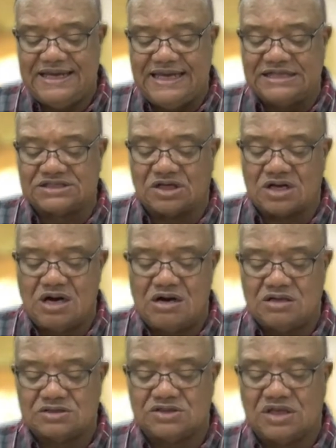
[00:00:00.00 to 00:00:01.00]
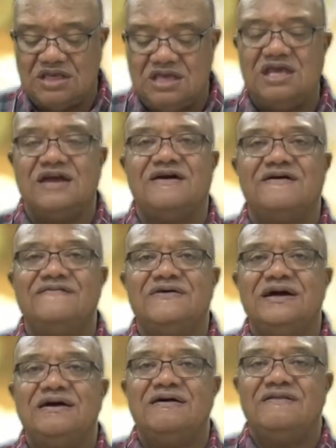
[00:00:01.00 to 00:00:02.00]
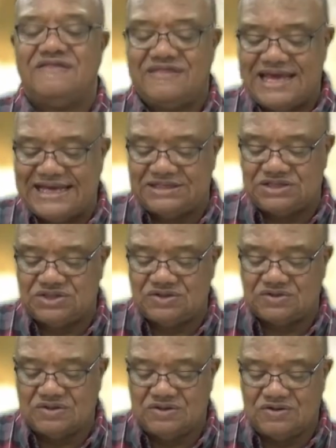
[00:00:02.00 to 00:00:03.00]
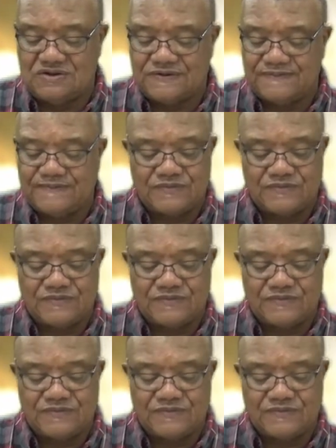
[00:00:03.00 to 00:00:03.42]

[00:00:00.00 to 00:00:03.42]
is a call to give thanks to the Lord.